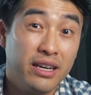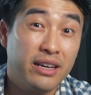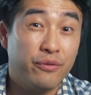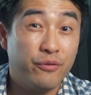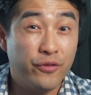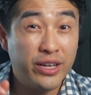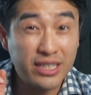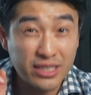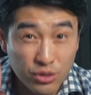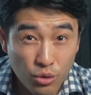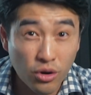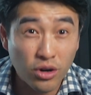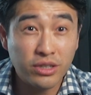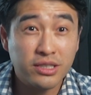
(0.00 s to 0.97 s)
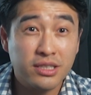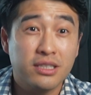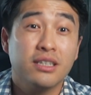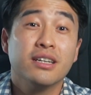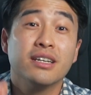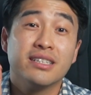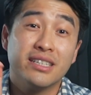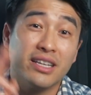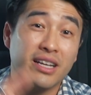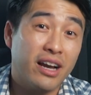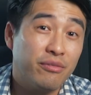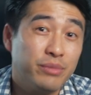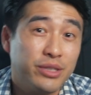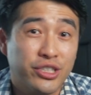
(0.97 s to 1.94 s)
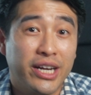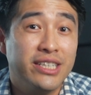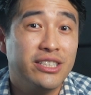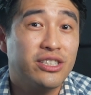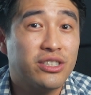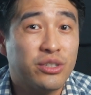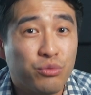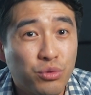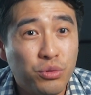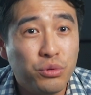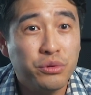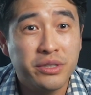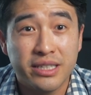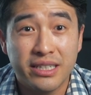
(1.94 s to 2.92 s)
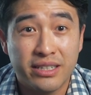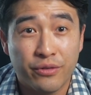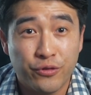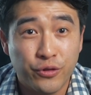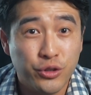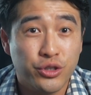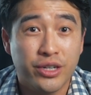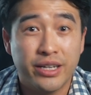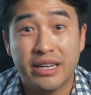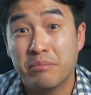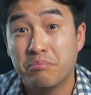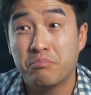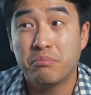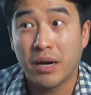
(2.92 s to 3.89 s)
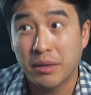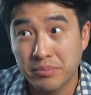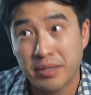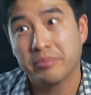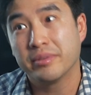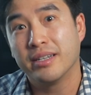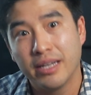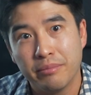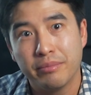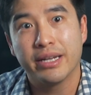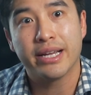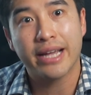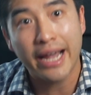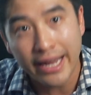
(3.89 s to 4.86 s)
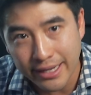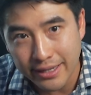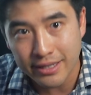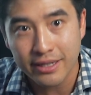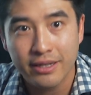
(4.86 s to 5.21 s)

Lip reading: And fingers crossed that the government changes the rules in the future and bumps up the limit again.